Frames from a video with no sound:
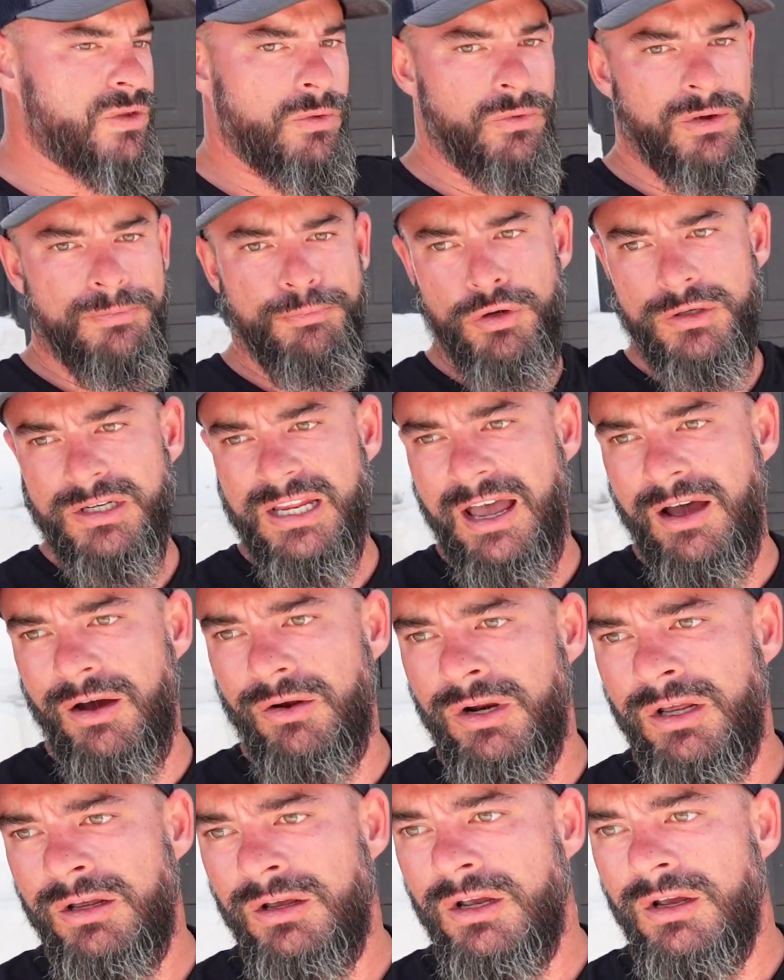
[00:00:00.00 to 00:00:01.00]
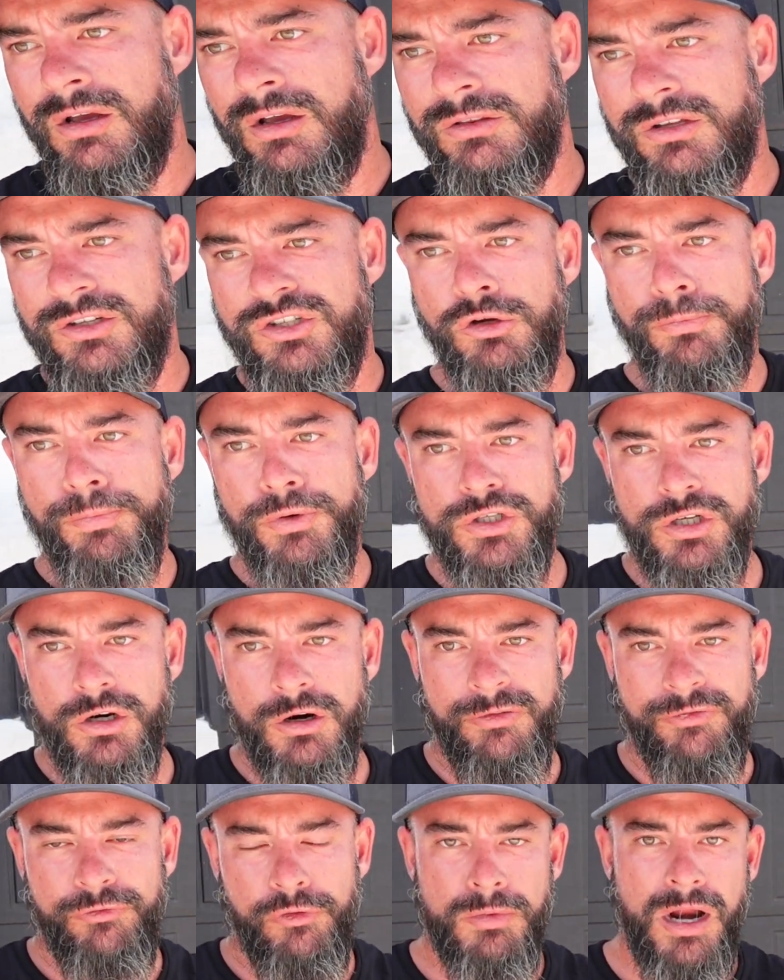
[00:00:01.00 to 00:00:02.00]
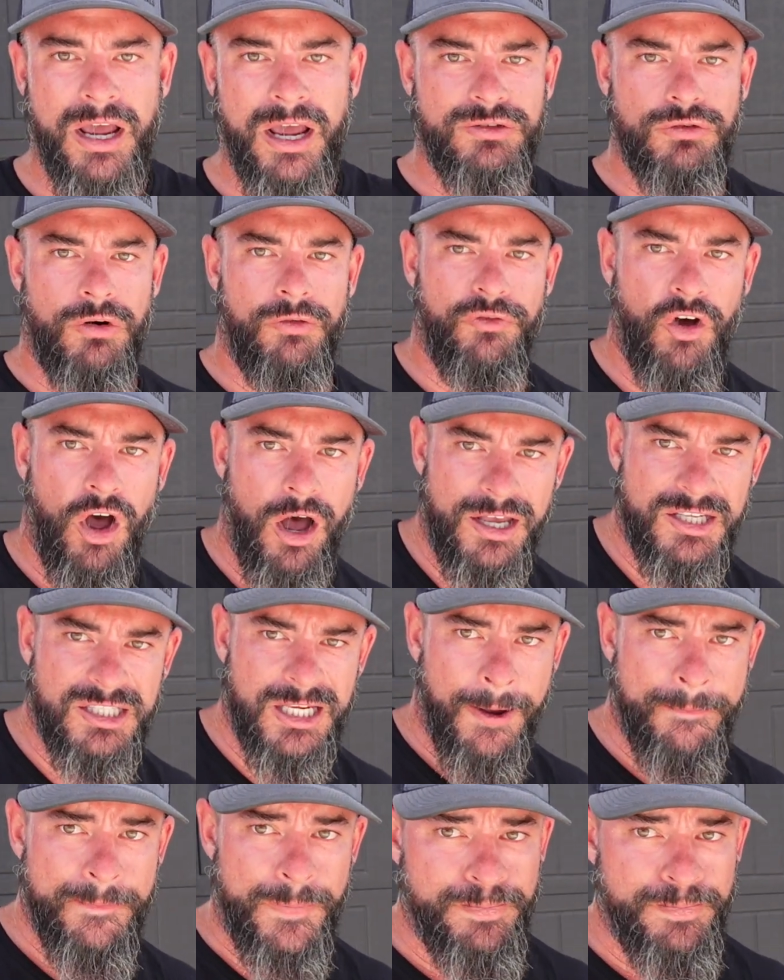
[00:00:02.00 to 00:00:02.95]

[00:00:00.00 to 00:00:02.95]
and we put down the Super Turf from Nitrofos.